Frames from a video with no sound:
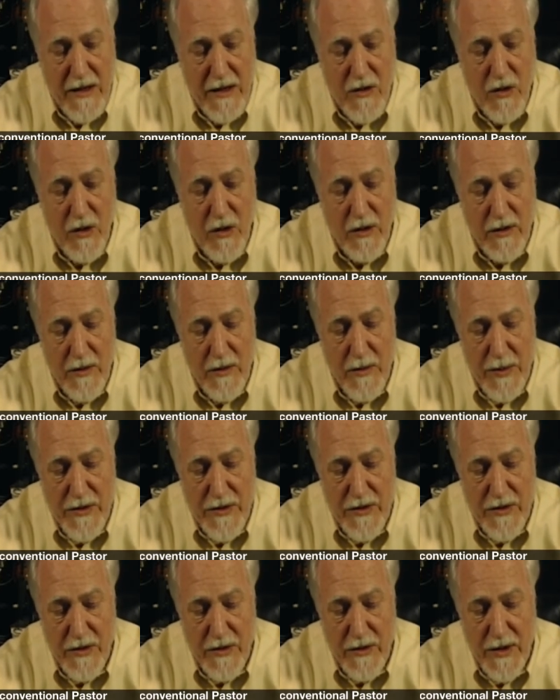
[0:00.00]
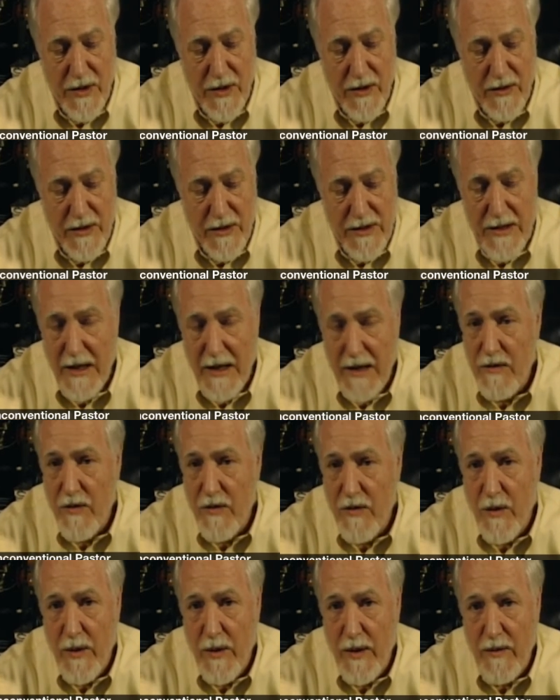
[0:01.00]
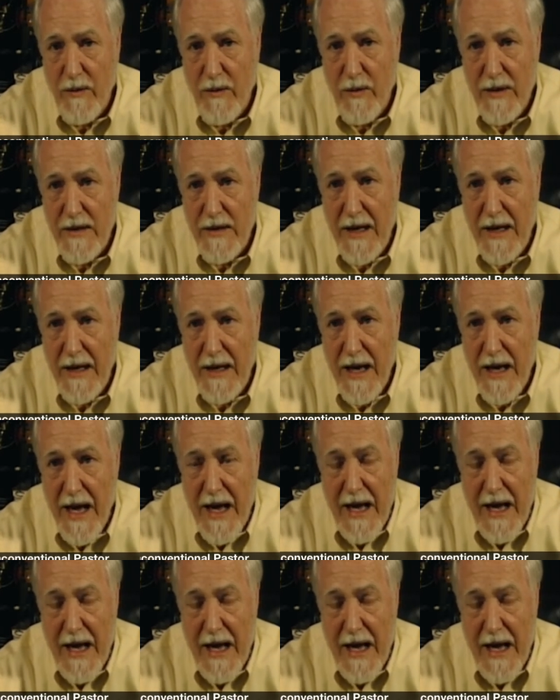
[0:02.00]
he couldn't pursue here in the States for whatever reason, that he